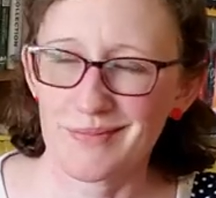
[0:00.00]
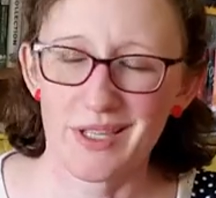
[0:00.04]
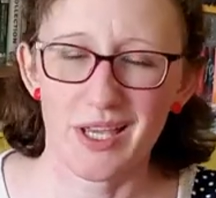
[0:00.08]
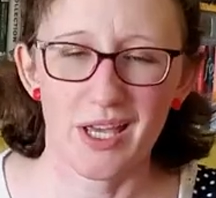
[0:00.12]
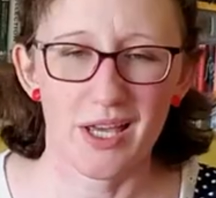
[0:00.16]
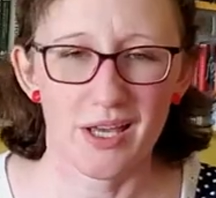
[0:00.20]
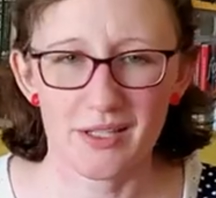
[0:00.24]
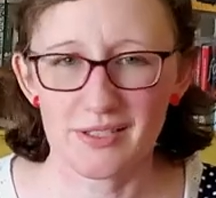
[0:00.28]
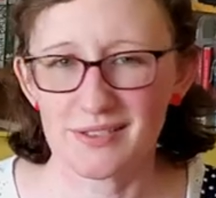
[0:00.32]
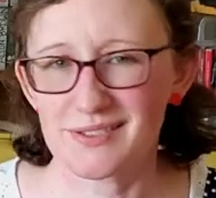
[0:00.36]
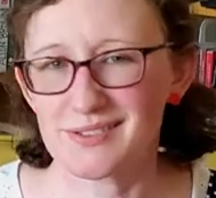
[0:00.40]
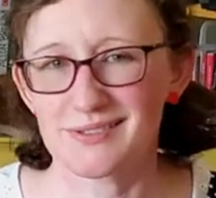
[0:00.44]

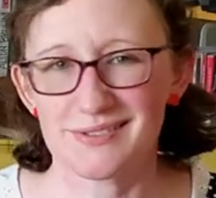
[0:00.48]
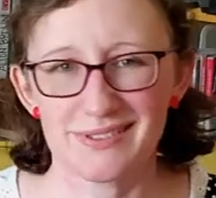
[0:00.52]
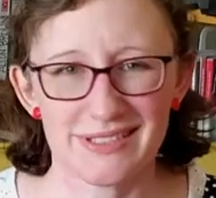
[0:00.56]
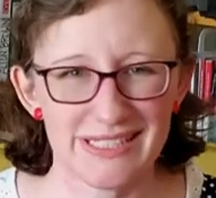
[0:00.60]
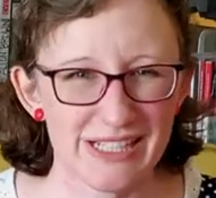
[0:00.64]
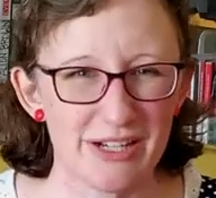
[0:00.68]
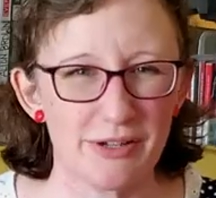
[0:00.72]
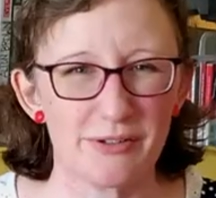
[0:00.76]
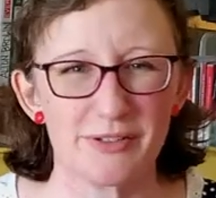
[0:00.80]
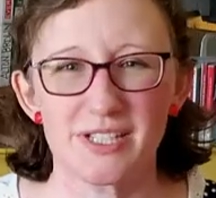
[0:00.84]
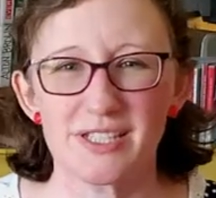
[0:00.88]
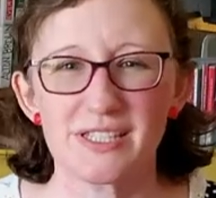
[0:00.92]
us, you
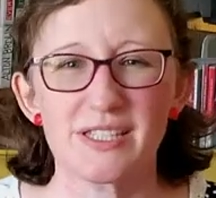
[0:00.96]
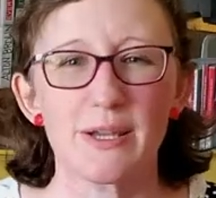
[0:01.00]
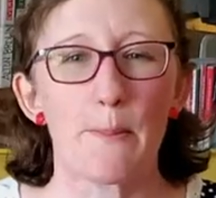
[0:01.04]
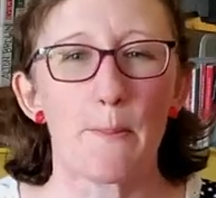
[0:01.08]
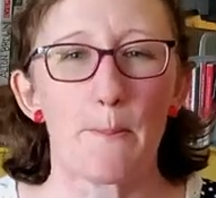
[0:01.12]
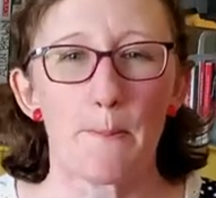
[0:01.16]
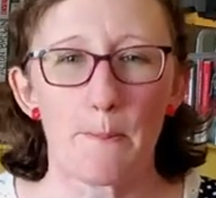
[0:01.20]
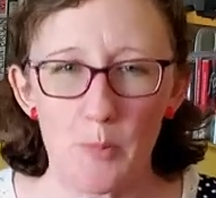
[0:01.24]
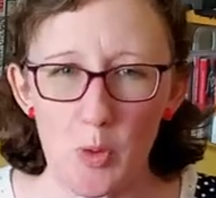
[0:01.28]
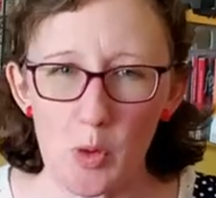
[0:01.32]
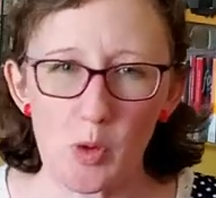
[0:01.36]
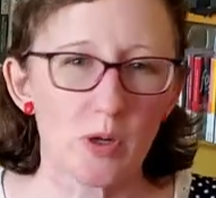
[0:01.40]
know, just a
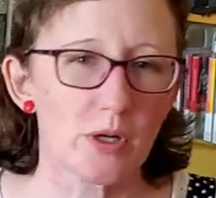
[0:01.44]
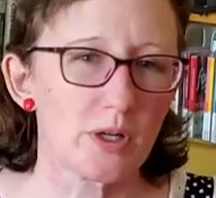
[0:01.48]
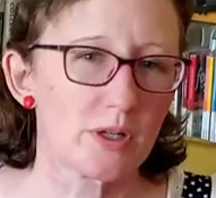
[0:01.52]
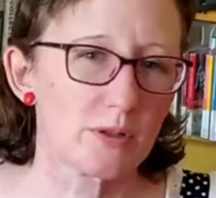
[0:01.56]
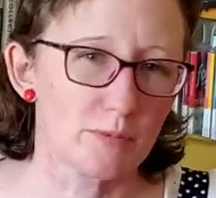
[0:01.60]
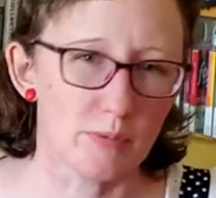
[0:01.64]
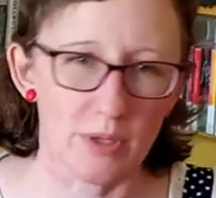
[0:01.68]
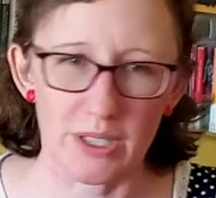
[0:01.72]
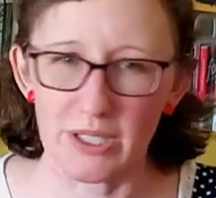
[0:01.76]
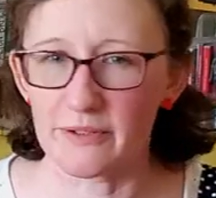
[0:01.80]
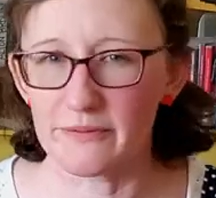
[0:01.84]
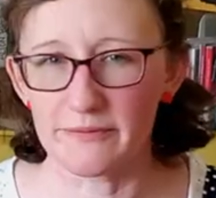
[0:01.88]
more
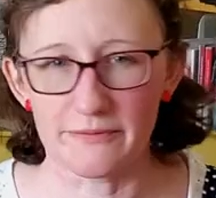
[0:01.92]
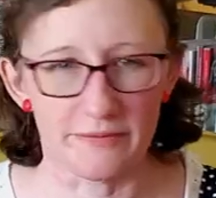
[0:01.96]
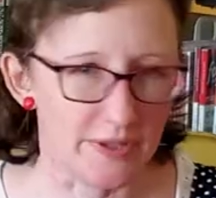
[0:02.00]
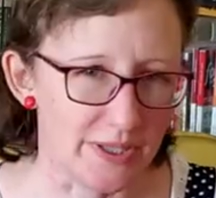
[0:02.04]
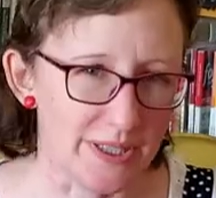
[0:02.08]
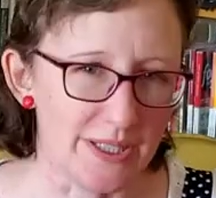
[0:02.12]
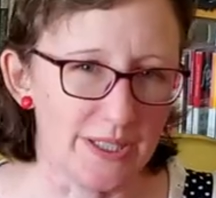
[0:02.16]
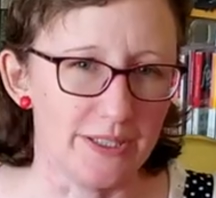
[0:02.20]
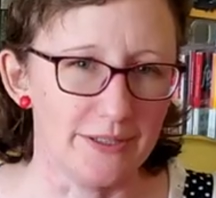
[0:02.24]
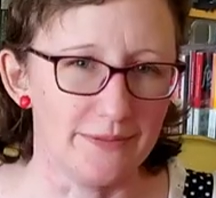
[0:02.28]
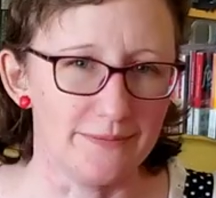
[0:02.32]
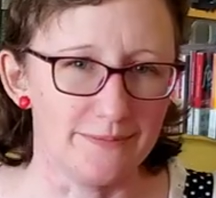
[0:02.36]

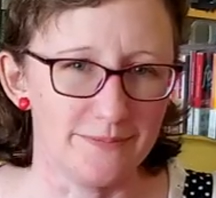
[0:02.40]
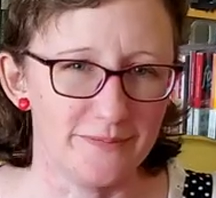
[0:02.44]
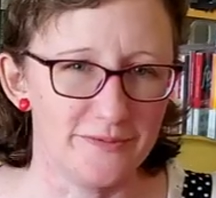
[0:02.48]
well-fitted